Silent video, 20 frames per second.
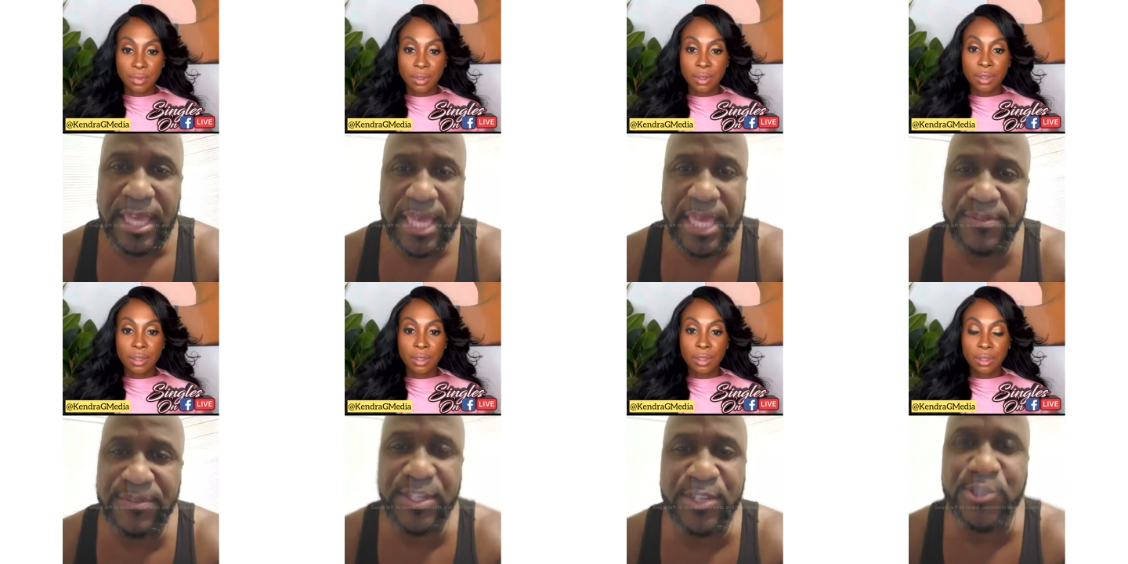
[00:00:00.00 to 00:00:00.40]

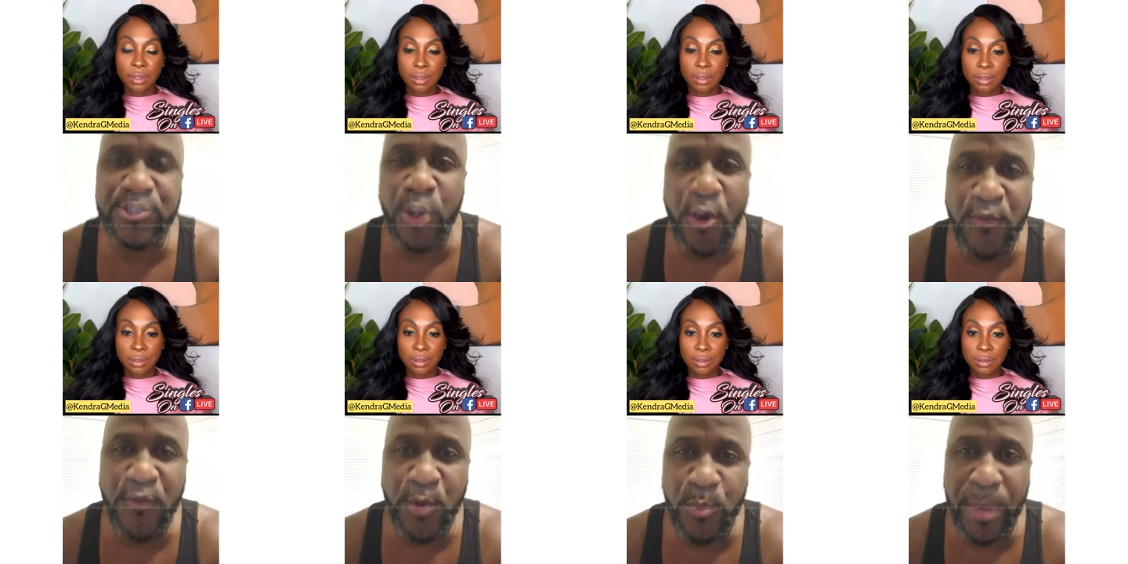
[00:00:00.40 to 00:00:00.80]
Speaker 1: if she's
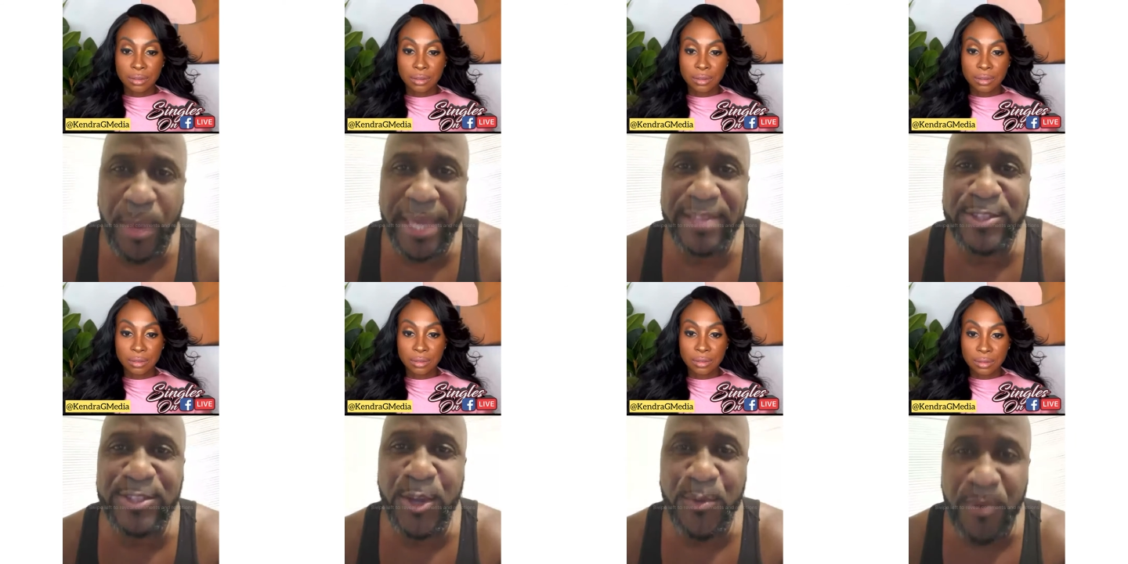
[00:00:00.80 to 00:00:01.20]

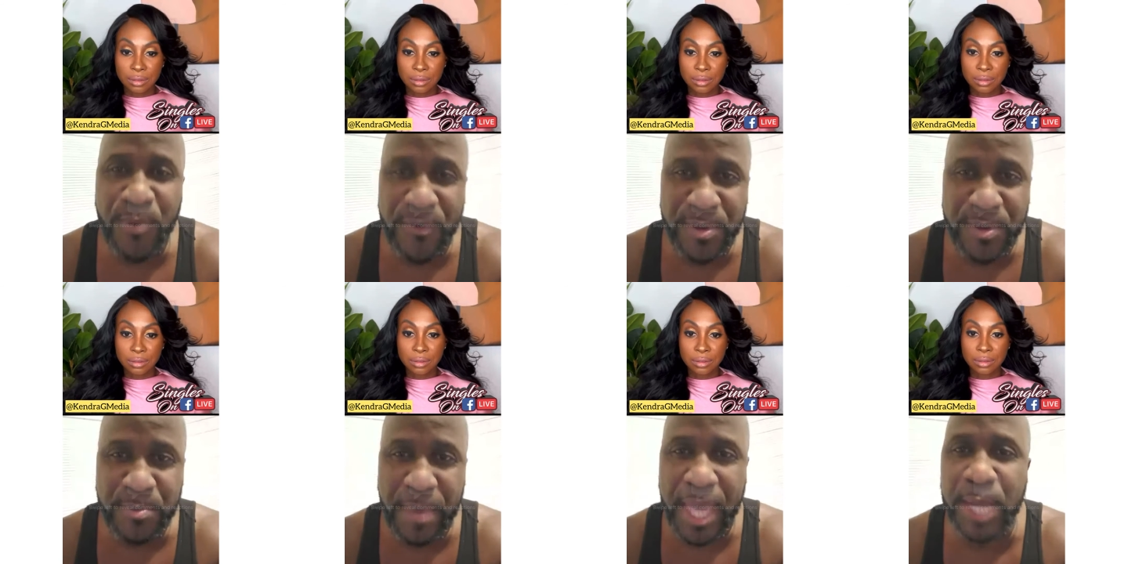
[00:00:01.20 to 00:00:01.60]
overweight, don't
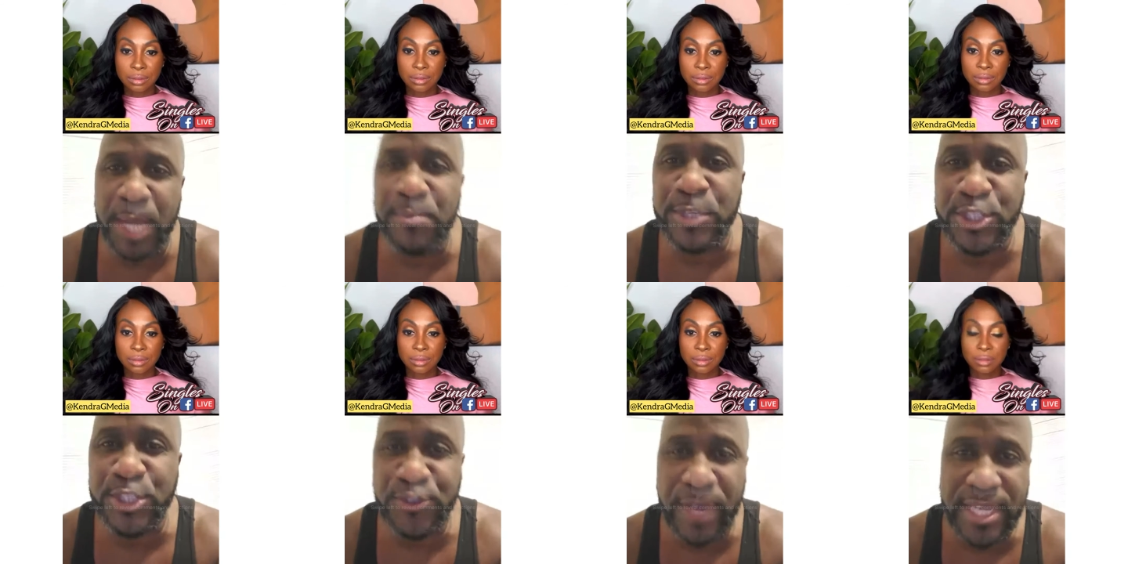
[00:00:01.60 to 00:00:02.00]
worry about it. I'm
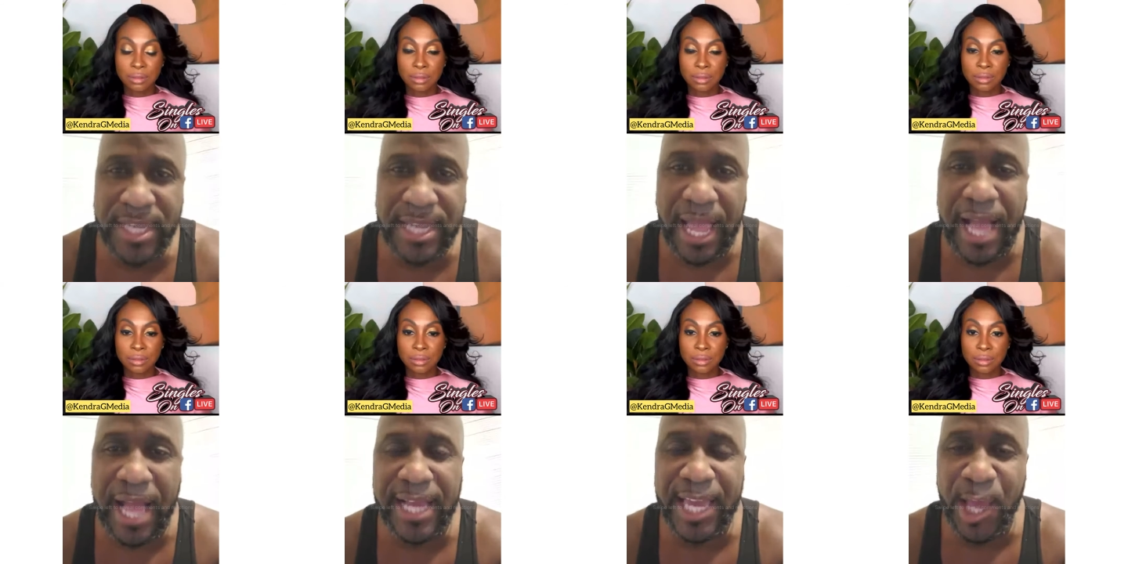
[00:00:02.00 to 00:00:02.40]
a trainer.
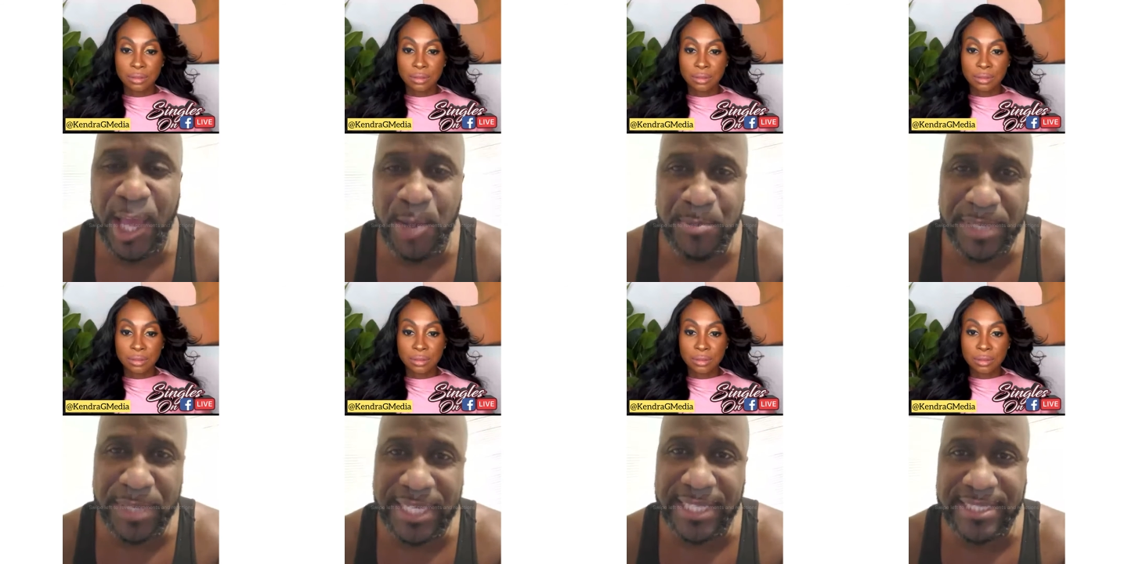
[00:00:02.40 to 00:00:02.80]
I can
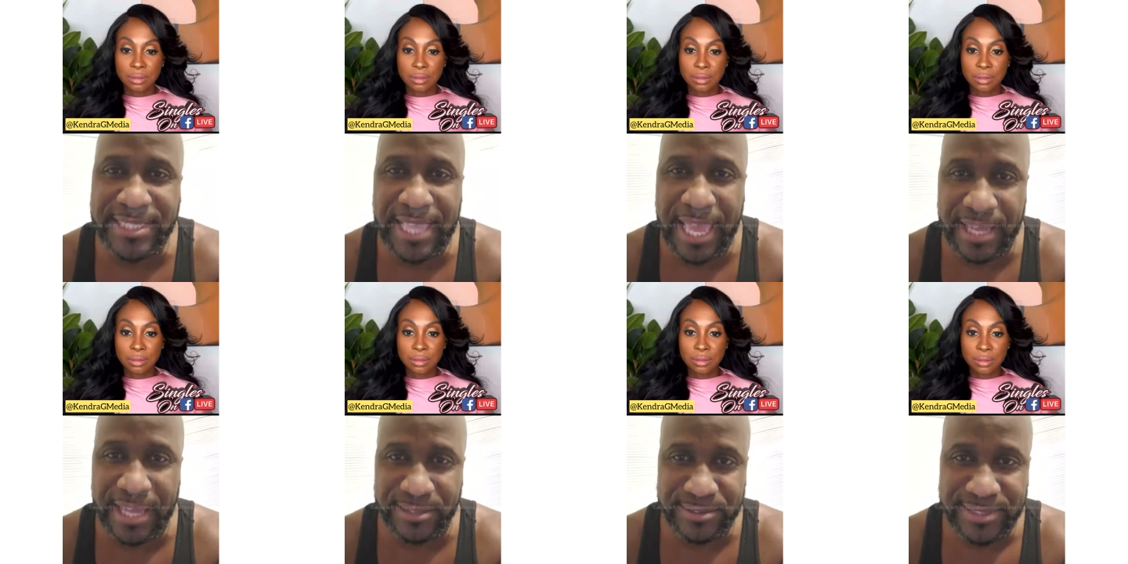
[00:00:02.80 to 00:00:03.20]
help her get
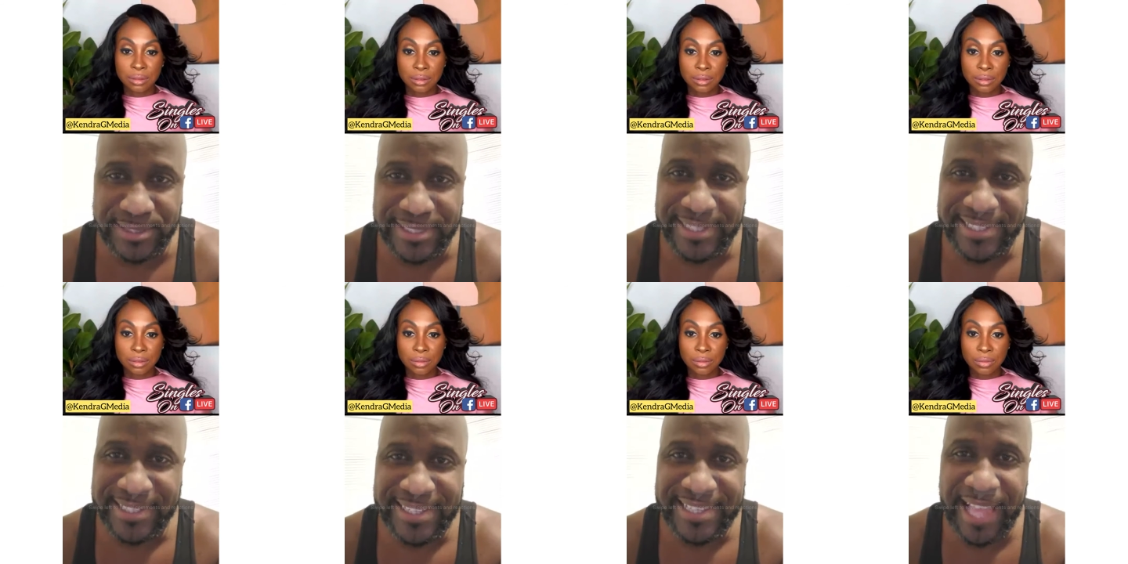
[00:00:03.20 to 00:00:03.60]
down.
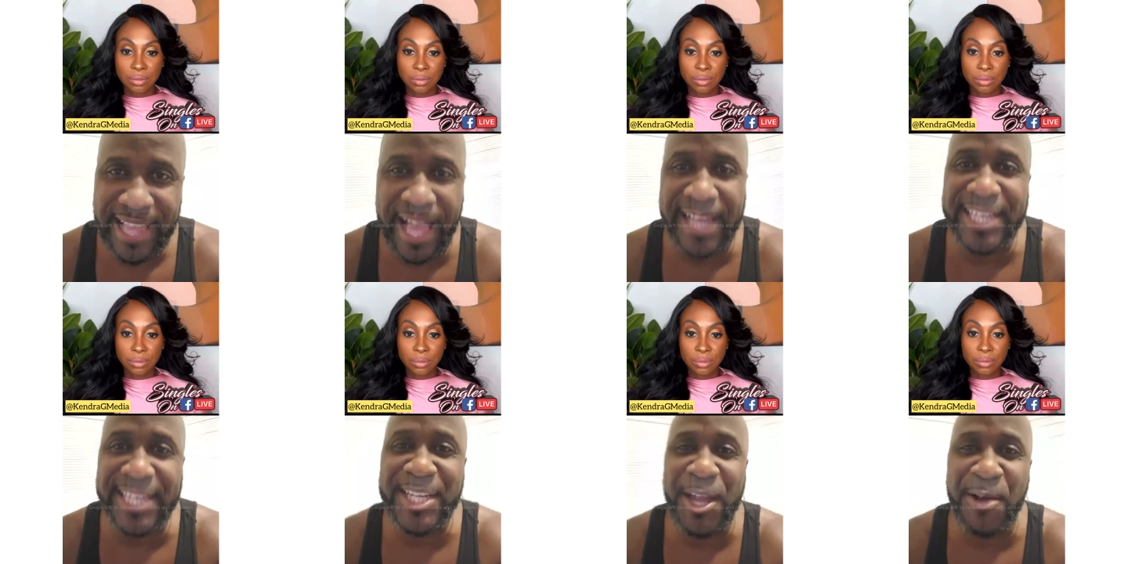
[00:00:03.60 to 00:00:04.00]
I
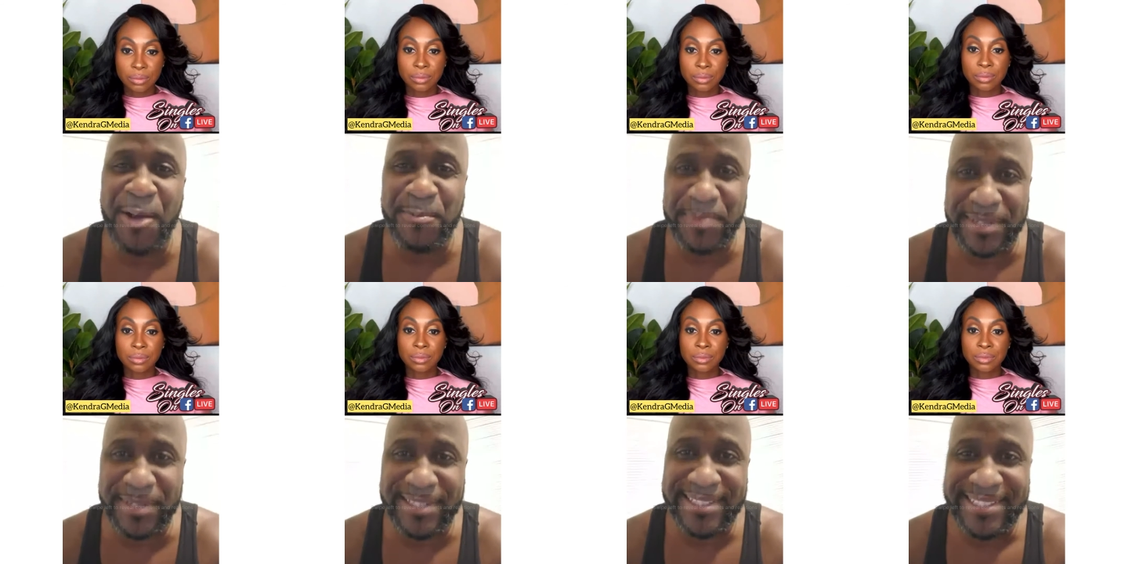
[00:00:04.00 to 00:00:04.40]
can help
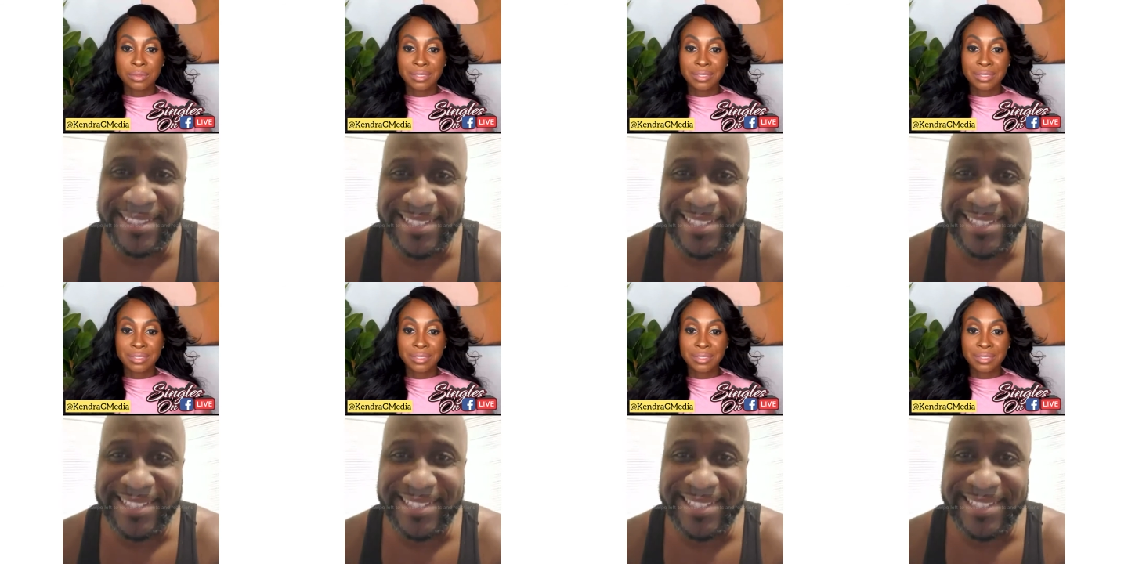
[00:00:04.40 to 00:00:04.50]
her.